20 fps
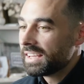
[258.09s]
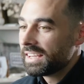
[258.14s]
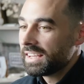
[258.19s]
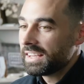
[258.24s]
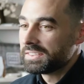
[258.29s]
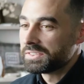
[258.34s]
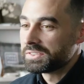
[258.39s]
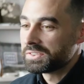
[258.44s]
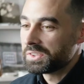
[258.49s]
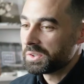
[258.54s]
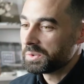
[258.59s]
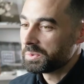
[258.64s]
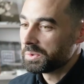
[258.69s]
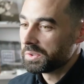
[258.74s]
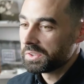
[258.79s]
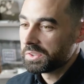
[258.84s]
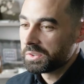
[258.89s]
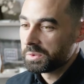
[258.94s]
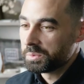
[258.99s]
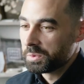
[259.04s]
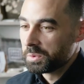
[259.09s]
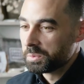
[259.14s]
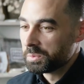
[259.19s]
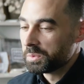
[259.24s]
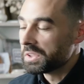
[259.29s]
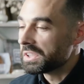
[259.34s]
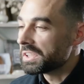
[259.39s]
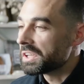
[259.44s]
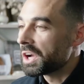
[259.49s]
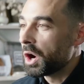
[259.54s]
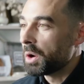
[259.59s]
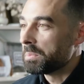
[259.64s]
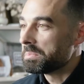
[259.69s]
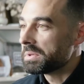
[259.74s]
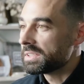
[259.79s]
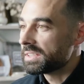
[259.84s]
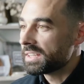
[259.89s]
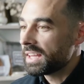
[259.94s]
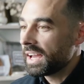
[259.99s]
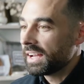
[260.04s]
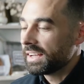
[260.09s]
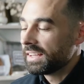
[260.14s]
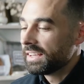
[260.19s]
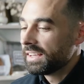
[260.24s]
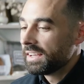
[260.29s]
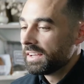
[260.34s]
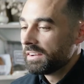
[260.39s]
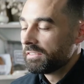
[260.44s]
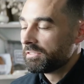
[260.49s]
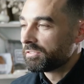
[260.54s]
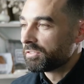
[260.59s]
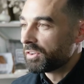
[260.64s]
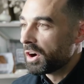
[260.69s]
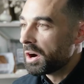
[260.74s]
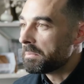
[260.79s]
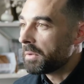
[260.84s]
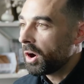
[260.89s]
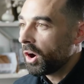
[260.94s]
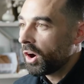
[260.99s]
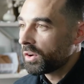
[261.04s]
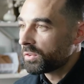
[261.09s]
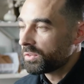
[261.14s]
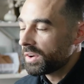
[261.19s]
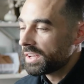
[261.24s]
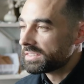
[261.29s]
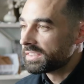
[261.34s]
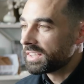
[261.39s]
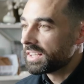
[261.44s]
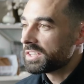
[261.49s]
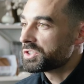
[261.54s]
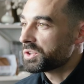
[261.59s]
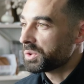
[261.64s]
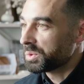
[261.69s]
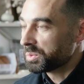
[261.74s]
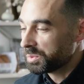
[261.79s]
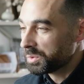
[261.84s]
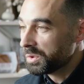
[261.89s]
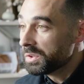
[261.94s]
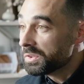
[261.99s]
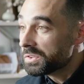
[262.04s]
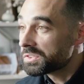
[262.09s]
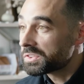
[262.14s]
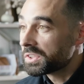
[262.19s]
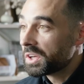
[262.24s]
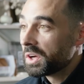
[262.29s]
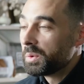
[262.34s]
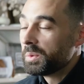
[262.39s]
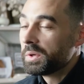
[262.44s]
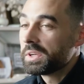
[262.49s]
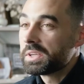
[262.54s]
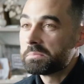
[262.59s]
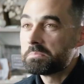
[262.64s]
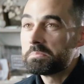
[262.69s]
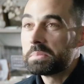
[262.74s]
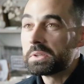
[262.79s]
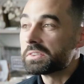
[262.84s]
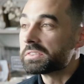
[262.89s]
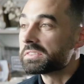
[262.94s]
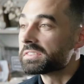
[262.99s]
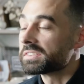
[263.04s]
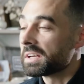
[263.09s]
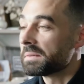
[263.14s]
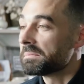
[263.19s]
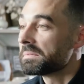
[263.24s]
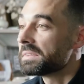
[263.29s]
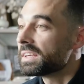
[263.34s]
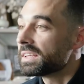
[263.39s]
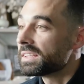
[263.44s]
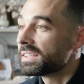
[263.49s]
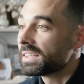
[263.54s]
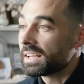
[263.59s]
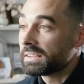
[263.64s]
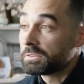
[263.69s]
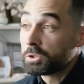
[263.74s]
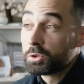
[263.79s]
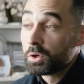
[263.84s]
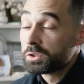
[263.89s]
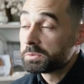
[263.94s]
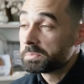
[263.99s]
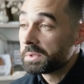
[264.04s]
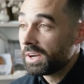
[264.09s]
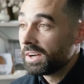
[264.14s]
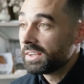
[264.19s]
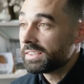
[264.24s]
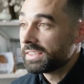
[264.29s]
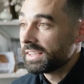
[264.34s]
And so we're really hoping that from our residential roots, we can build something that grows beyond